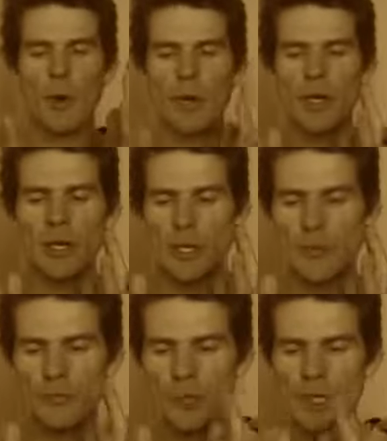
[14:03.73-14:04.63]
I want to
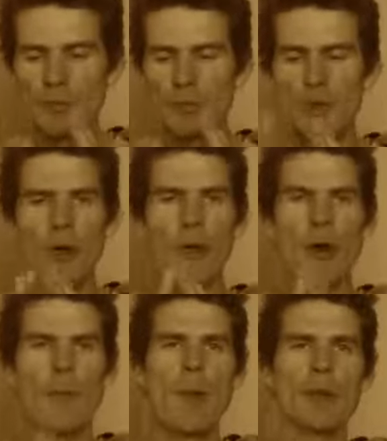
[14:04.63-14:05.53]
really drive
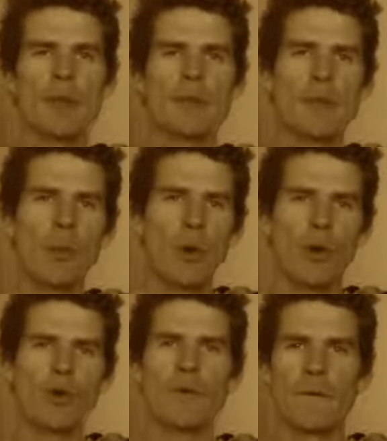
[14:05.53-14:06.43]
home the message of the
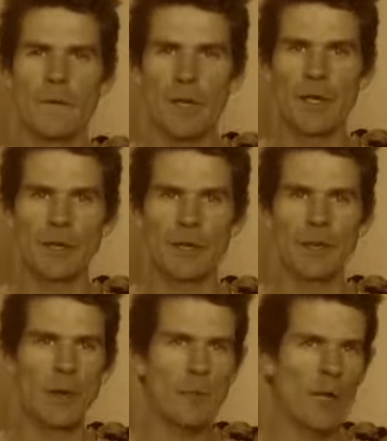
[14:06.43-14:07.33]
importance of fitness.
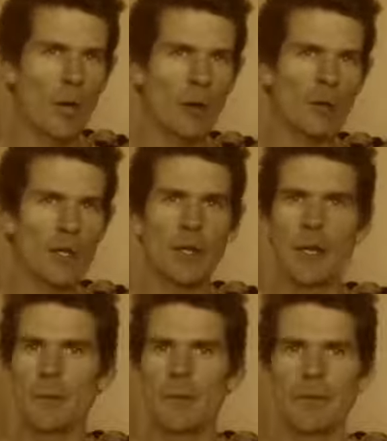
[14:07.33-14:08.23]
If you want to be healthy, you
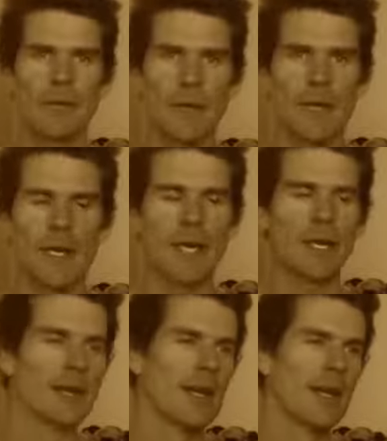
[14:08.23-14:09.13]
got to be fit.
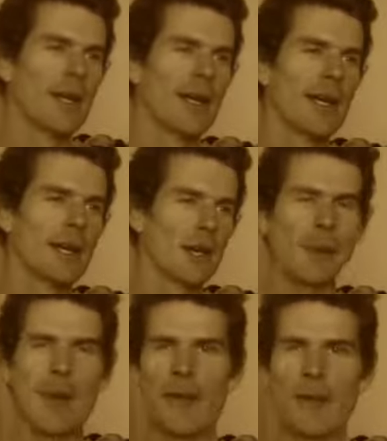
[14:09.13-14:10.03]
And a lot of
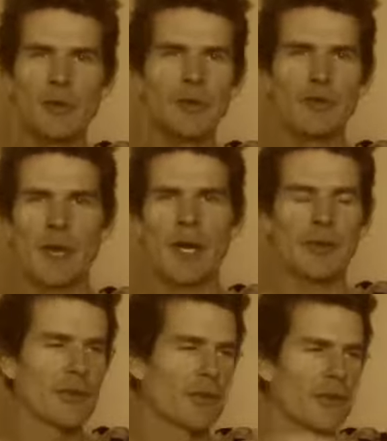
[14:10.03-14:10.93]
people out there use
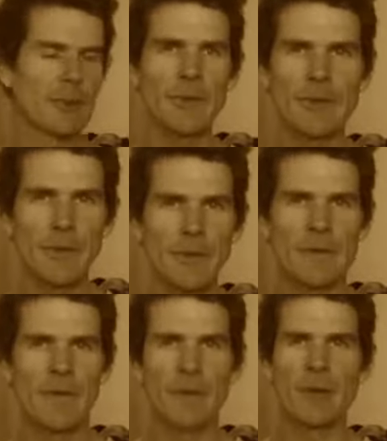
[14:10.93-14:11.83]
drugs and stimulants to be
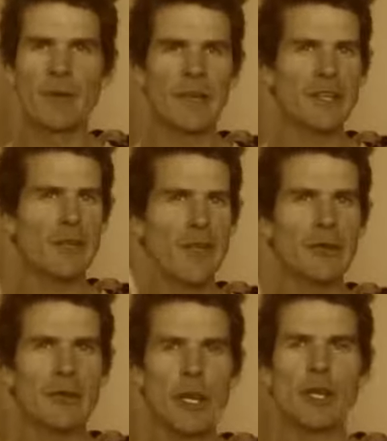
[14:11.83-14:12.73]
fit, but eventually
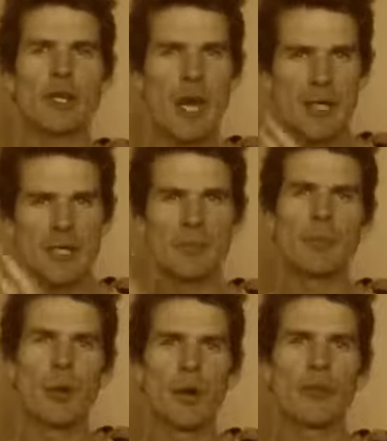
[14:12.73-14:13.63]
they do that crash
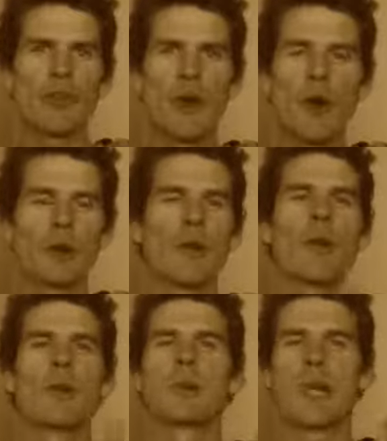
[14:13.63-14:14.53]
and burn cycle. I
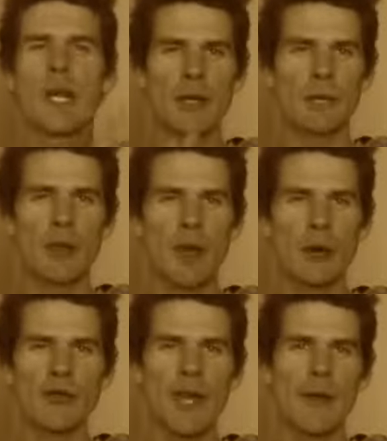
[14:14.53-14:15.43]
know plenty of
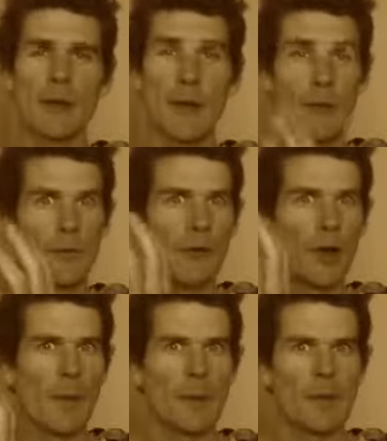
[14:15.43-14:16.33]
girls out there who've got
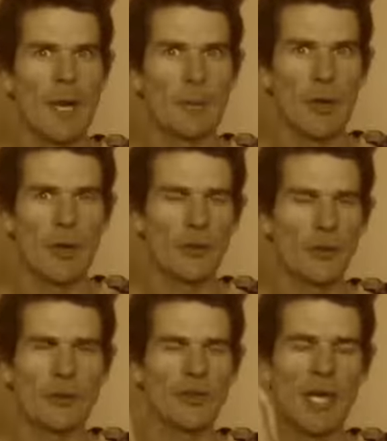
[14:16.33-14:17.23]
developed a great body
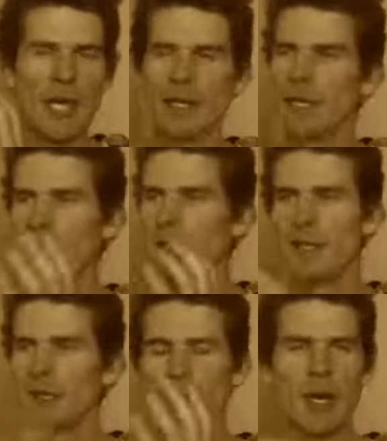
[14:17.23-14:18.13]
from just that
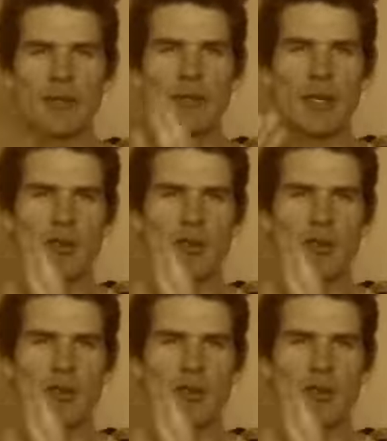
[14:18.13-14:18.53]
drug,